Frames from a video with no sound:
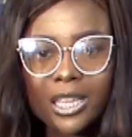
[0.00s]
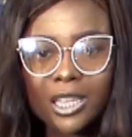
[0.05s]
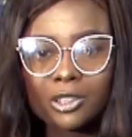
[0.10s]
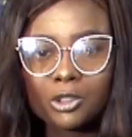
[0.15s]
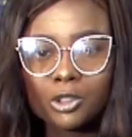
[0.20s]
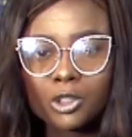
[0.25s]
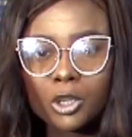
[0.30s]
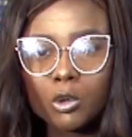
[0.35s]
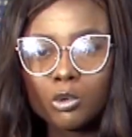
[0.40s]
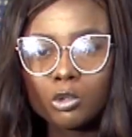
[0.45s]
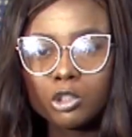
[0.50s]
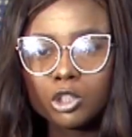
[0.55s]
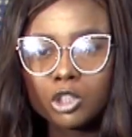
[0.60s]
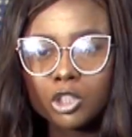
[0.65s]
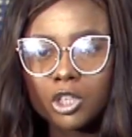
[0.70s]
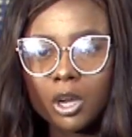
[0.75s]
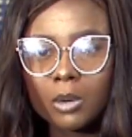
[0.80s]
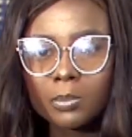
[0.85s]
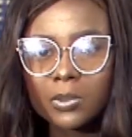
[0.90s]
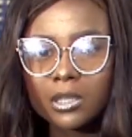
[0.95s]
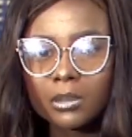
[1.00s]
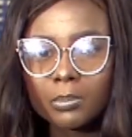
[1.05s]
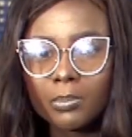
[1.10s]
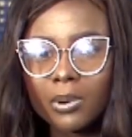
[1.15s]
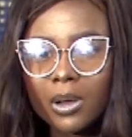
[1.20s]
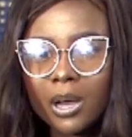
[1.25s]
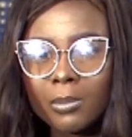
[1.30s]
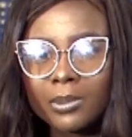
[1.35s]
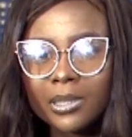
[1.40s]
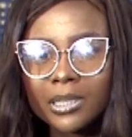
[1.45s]
that though shops
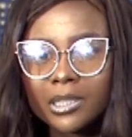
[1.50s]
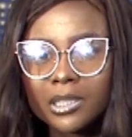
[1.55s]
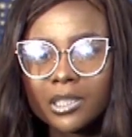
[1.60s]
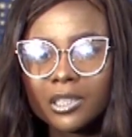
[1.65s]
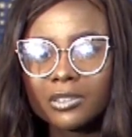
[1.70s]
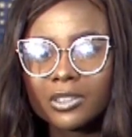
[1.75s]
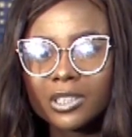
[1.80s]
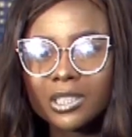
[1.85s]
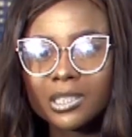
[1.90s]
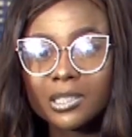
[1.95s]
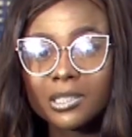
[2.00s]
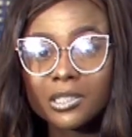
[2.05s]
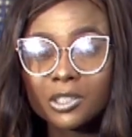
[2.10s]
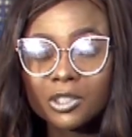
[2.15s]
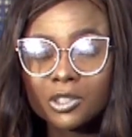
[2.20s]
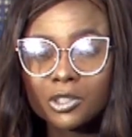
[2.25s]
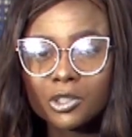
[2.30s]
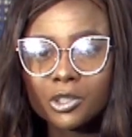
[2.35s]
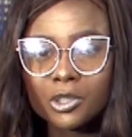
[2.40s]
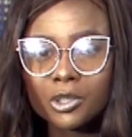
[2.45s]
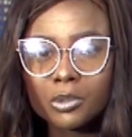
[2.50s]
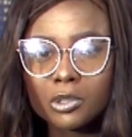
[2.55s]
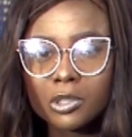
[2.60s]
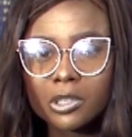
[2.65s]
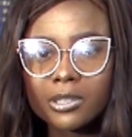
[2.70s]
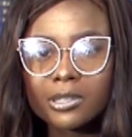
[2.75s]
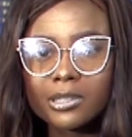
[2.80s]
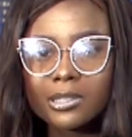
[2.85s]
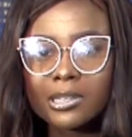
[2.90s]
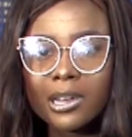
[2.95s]
and public services
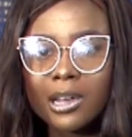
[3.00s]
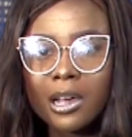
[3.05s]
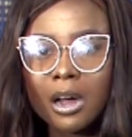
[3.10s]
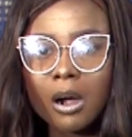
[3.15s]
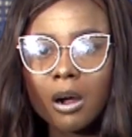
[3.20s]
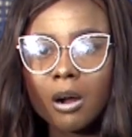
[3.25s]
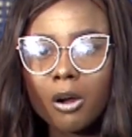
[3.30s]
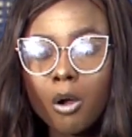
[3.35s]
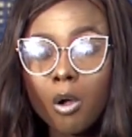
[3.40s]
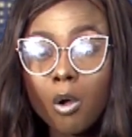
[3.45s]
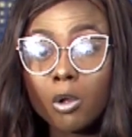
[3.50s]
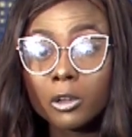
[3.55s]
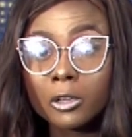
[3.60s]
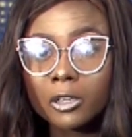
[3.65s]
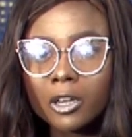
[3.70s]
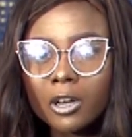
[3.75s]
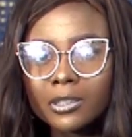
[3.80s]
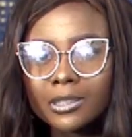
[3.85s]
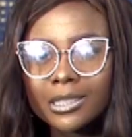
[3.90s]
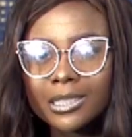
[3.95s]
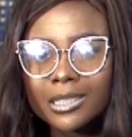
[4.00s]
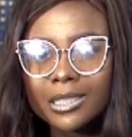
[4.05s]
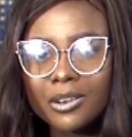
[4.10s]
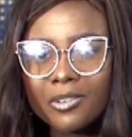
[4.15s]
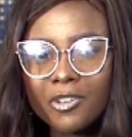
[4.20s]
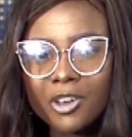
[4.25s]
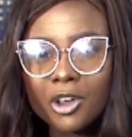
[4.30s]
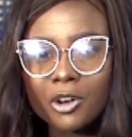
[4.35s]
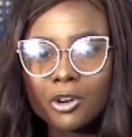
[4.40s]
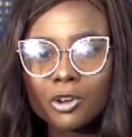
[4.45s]
institutions are all locked,
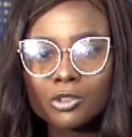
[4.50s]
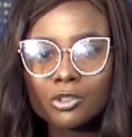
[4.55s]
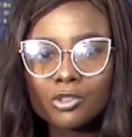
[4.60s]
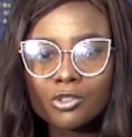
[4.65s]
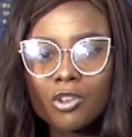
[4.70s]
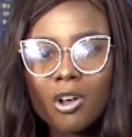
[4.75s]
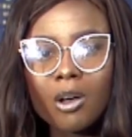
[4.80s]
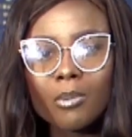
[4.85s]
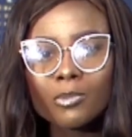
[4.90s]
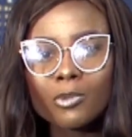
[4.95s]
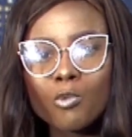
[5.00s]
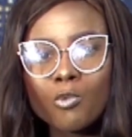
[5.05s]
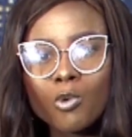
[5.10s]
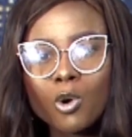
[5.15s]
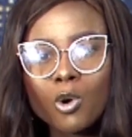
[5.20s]
there are some